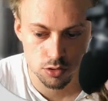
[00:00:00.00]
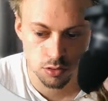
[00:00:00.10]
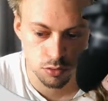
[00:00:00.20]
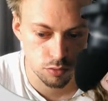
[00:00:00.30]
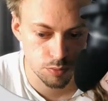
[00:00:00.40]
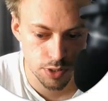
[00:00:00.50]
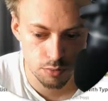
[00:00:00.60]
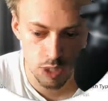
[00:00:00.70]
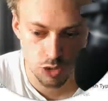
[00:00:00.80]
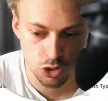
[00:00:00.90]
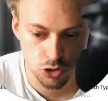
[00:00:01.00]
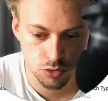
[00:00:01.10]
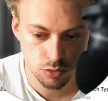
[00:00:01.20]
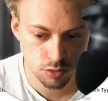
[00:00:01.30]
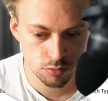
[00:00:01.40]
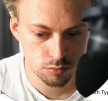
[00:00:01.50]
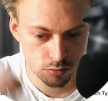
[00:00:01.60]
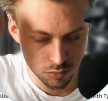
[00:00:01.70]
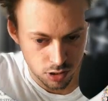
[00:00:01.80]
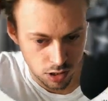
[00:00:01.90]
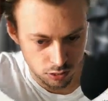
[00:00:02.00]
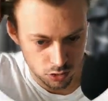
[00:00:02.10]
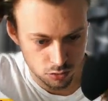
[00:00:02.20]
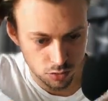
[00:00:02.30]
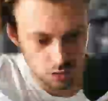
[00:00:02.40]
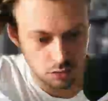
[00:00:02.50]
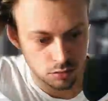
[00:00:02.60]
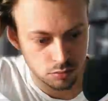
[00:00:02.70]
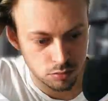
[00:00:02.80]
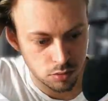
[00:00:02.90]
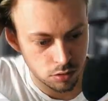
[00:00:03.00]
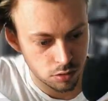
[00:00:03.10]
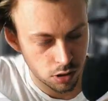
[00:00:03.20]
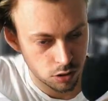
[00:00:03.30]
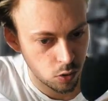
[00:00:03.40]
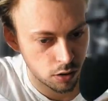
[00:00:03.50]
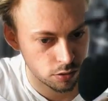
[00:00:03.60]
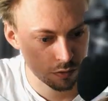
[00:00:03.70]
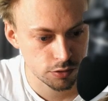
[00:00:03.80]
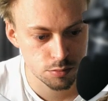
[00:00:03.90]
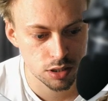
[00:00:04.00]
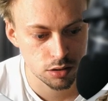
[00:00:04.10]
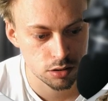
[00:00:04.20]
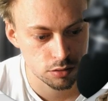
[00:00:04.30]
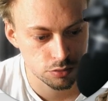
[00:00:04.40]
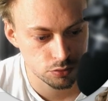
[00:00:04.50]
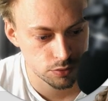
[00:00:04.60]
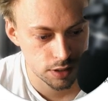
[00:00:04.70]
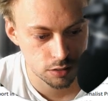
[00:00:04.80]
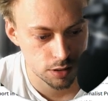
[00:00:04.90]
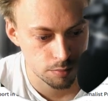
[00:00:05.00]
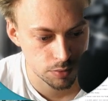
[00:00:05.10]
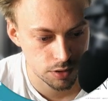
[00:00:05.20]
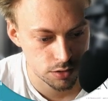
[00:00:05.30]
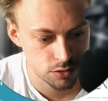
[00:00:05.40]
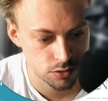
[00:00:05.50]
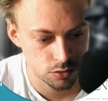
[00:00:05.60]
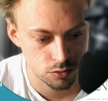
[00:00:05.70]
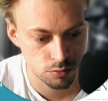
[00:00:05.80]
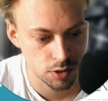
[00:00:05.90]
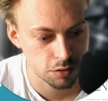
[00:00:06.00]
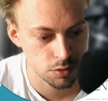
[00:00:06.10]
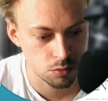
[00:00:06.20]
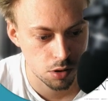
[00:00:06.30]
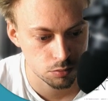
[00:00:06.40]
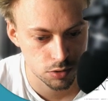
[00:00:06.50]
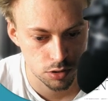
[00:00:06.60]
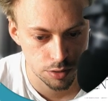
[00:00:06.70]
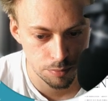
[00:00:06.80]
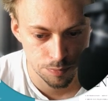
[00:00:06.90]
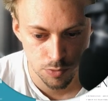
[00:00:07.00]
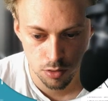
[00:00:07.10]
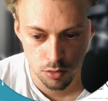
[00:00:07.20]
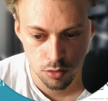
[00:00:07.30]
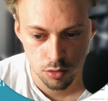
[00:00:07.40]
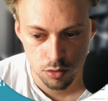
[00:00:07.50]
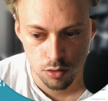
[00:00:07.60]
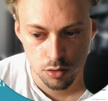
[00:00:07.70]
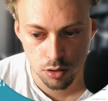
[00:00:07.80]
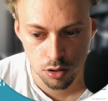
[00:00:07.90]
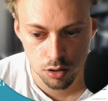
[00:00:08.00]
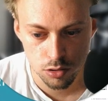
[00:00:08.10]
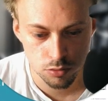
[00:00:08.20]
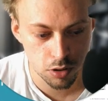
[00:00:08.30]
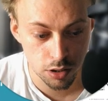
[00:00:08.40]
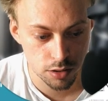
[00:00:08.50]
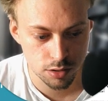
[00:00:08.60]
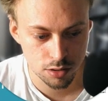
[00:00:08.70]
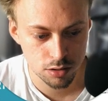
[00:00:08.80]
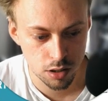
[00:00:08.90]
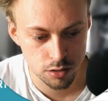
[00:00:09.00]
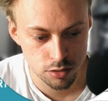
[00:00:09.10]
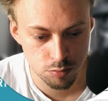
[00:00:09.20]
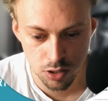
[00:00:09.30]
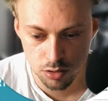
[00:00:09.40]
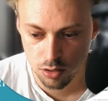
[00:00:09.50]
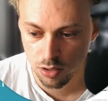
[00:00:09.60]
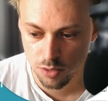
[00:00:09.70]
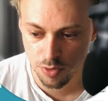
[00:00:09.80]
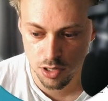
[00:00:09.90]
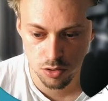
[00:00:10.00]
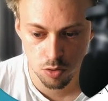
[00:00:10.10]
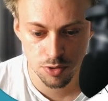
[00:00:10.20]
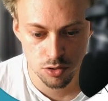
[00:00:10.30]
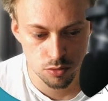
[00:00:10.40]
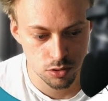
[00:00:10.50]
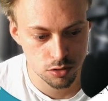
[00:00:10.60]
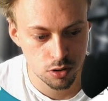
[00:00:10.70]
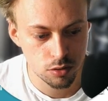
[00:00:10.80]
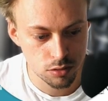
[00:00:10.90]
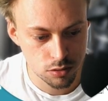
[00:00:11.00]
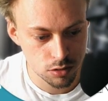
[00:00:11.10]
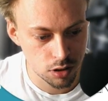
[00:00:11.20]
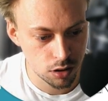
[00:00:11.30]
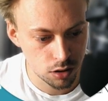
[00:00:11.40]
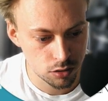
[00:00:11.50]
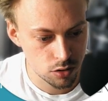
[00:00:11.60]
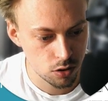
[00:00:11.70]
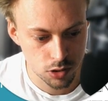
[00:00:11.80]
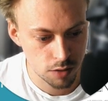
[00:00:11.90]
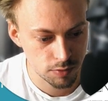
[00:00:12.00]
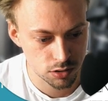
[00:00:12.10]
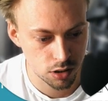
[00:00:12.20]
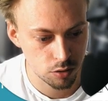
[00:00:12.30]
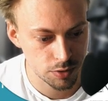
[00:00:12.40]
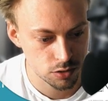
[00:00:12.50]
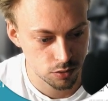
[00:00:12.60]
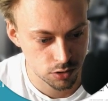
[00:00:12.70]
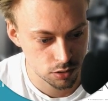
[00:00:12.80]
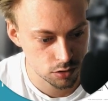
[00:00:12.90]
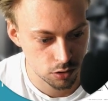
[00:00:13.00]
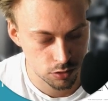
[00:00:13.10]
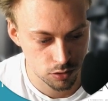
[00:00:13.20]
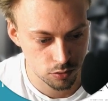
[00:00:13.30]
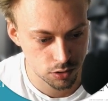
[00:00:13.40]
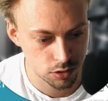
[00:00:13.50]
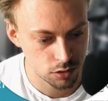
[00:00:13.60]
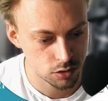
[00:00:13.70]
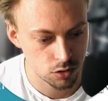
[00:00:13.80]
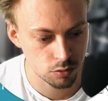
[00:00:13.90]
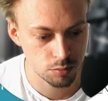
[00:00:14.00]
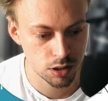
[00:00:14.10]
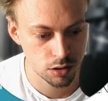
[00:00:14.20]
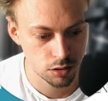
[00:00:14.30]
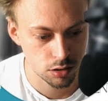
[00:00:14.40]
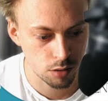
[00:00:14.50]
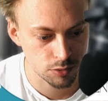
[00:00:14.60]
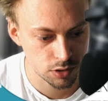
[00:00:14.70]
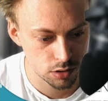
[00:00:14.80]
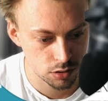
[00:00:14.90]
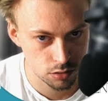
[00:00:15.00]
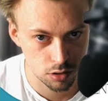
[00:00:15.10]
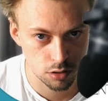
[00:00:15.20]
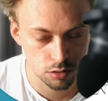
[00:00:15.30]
it to pretty much get access to like a quarter of a million of free templates to do whatever you want with them. So yeah, I guess that's nice. But as far as open source goes, no, Canva is not open source. It's closed source and it's owned by a company in